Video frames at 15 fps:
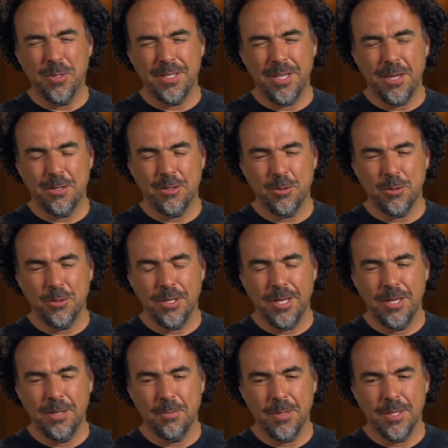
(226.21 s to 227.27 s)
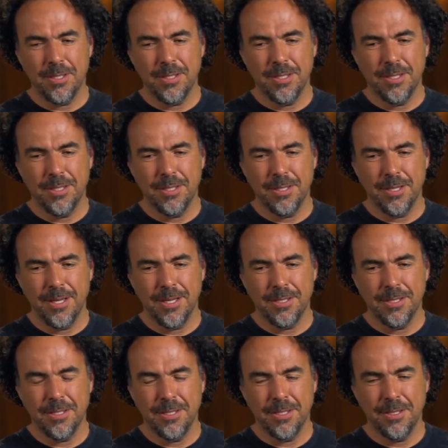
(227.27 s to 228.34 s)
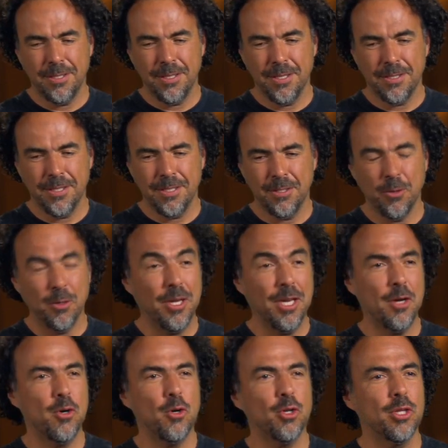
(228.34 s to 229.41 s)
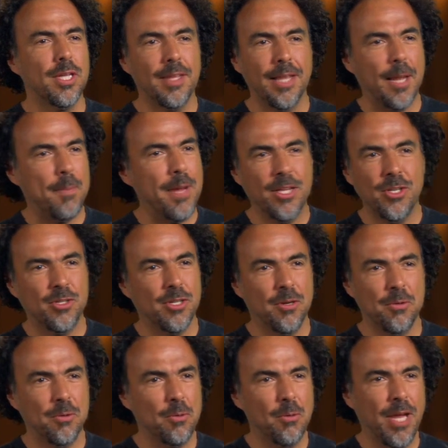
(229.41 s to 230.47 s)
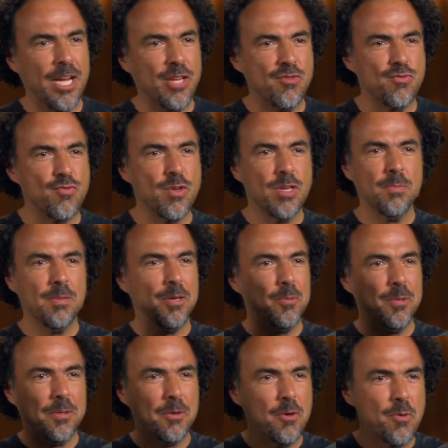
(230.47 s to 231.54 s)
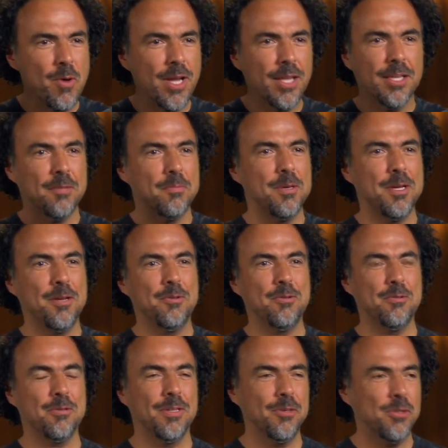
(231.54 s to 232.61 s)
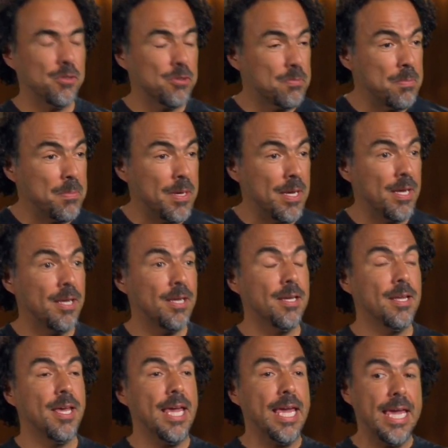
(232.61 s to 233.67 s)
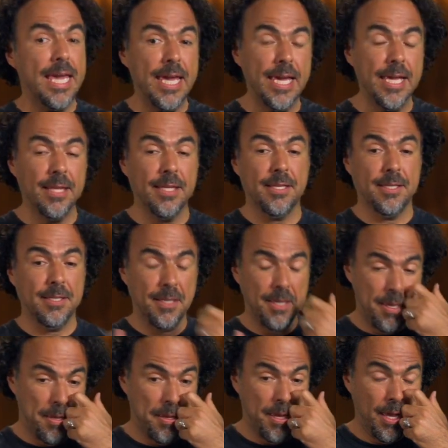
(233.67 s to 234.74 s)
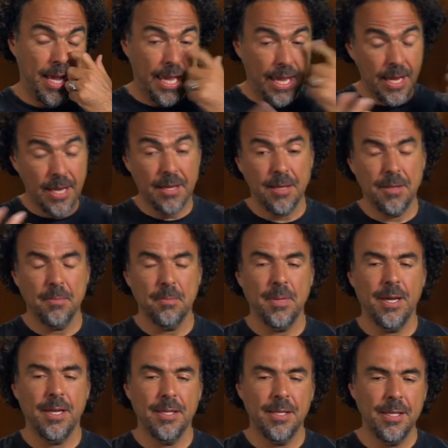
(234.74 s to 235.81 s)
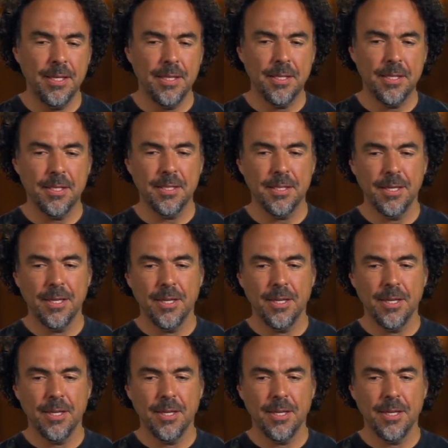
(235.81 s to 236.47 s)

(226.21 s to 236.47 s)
I saw him as a Don Quixote de la Mancha, you know, like dreaming with great adventures and just being hit again by this